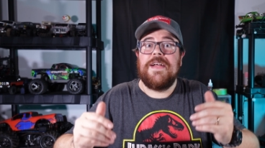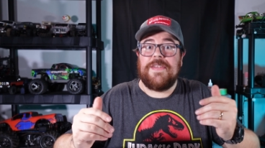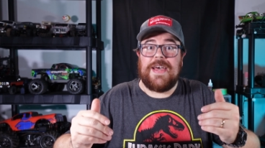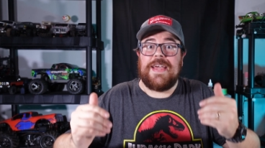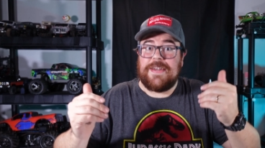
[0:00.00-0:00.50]

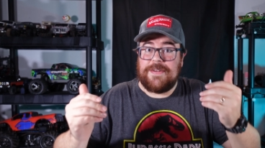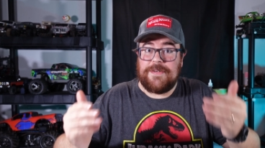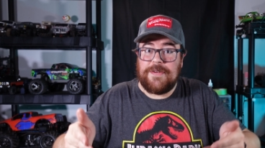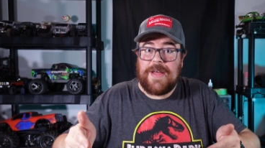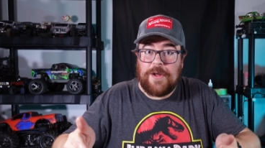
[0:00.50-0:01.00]
like
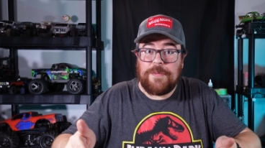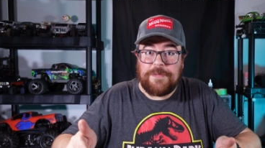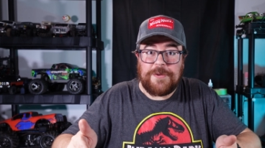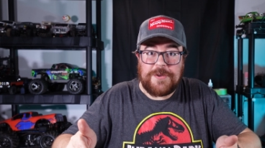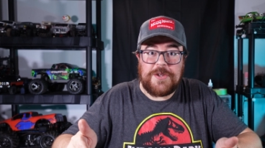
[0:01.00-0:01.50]

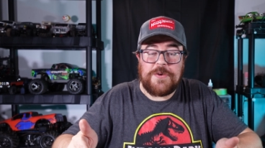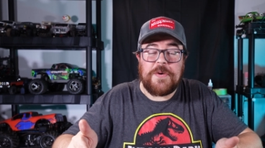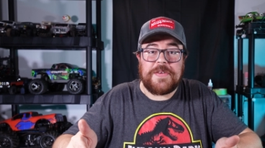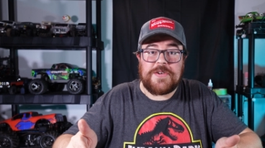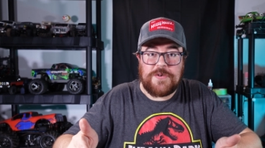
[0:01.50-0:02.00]
helpful to you
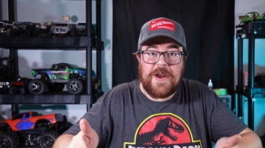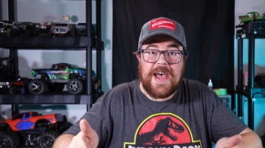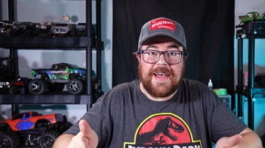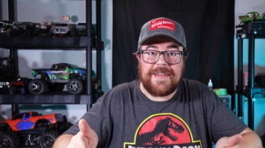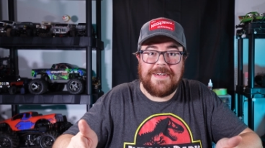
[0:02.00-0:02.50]
on the
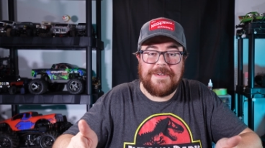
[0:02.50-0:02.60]
track.